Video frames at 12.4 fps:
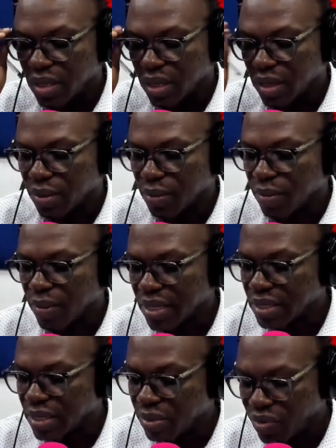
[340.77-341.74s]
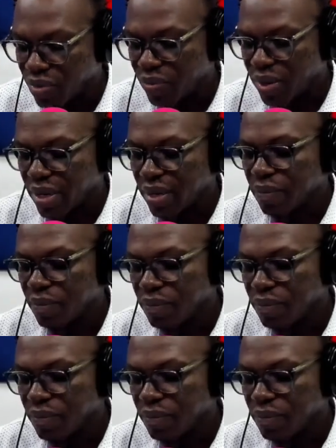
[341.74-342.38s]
as they prepare